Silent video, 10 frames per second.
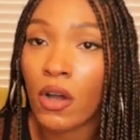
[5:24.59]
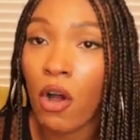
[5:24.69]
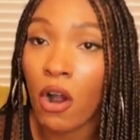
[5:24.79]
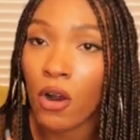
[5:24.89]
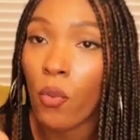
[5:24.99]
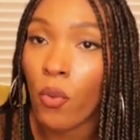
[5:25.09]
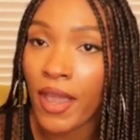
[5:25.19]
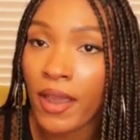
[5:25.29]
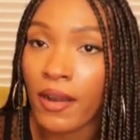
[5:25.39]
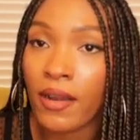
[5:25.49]
are
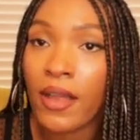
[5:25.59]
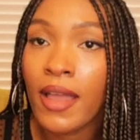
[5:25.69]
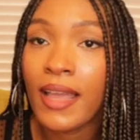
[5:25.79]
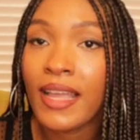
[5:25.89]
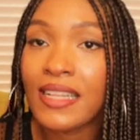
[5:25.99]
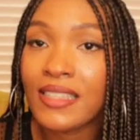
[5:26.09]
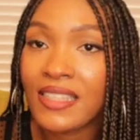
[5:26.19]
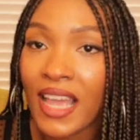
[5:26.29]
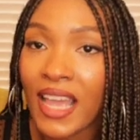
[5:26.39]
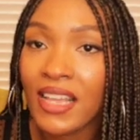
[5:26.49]
aware, it
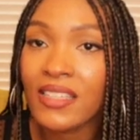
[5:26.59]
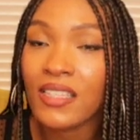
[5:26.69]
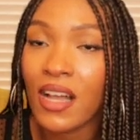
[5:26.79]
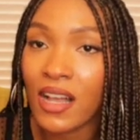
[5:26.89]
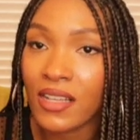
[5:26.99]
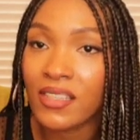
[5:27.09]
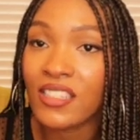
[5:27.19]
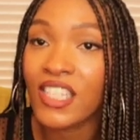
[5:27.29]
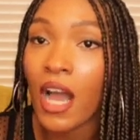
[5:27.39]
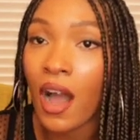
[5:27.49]
takes
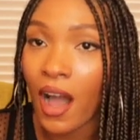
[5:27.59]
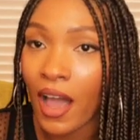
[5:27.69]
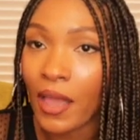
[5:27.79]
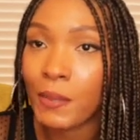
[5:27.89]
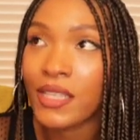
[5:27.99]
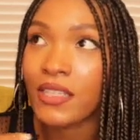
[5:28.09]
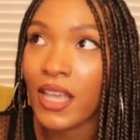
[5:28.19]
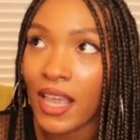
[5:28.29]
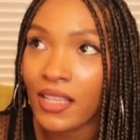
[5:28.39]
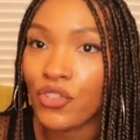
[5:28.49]
us time, it
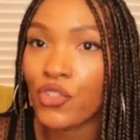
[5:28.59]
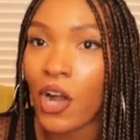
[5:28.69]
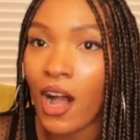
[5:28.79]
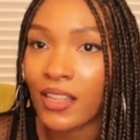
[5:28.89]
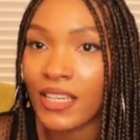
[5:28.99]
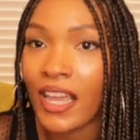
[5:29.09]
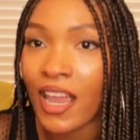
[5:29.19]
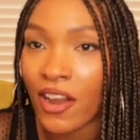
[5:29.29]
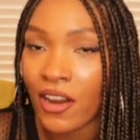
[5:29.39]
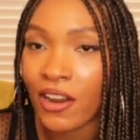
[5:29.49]
takes trial and
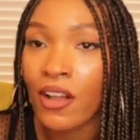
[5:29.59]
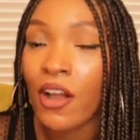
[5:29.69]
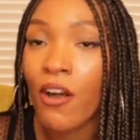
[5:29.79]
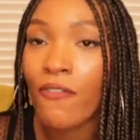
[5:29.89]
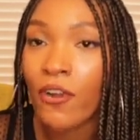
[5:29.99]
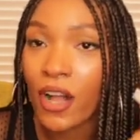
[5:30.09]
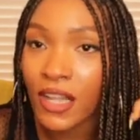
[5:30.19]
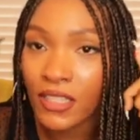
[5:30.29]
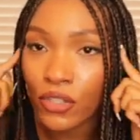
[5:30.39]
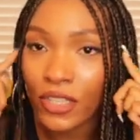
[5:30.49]
error for
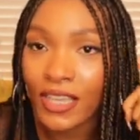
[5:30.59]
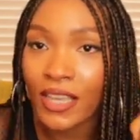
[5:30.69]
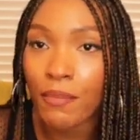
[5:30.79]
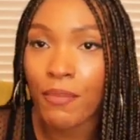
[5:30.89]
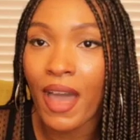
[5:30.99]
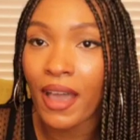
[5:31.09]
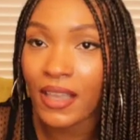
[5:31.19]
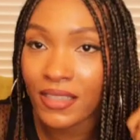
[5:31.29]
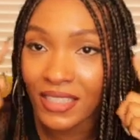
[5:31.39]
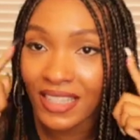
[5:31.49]
us to get back
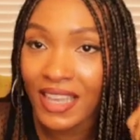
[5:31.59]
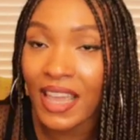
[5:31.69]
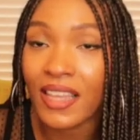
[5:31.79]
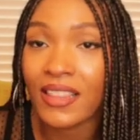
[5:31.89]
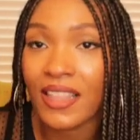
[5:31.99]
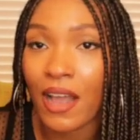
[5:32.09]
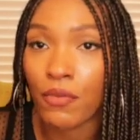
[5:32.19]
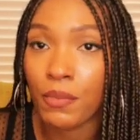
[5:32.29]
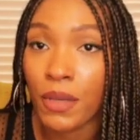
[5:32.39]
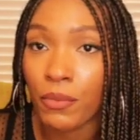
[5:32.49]
and to gain that
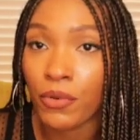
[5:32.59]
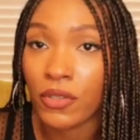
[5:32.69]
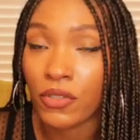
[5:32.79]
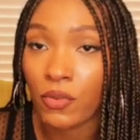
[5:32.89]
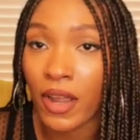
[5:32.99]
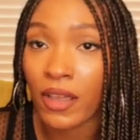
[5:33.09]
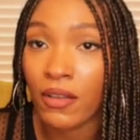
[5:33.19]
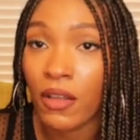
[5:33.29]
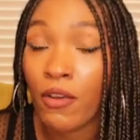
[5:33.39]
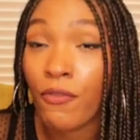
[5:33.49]
remembrance,
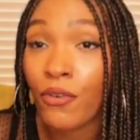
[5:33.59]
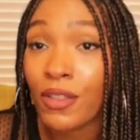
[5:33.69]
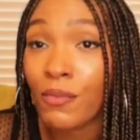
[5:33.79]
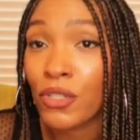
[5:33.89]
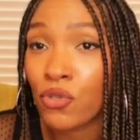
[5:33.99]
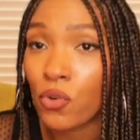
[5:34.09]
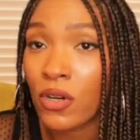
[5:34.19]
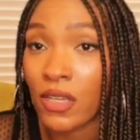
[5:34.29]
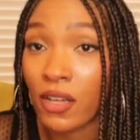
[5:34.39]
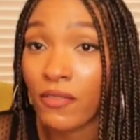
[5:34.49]
right? For the
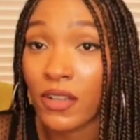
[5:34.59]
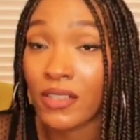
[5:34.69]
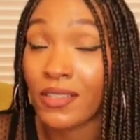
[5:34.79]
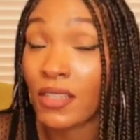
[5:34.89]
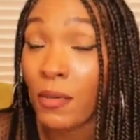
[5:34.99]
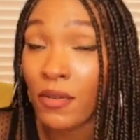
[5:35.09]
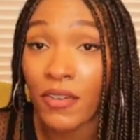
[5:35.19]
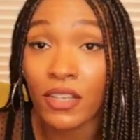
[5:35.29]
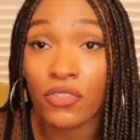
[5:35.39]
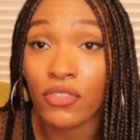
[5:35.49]
majority of us. Some of
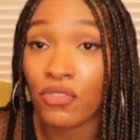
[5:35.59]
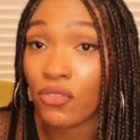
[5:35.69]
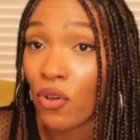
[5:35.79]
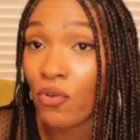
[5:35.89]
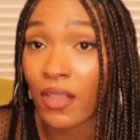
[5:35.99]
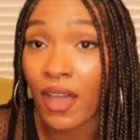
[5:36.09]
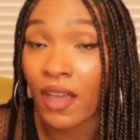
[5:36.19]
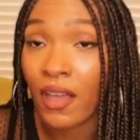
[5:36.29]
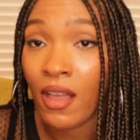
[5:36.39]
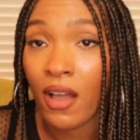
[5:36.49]
us just know
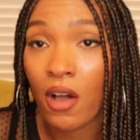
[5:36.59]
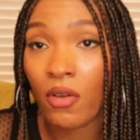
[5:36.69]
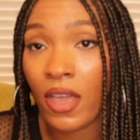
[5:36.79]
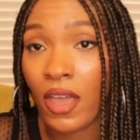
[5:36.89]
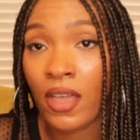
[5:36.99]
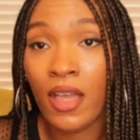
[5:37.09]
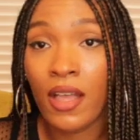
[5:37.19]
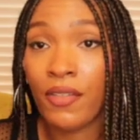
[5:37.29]
that, okay?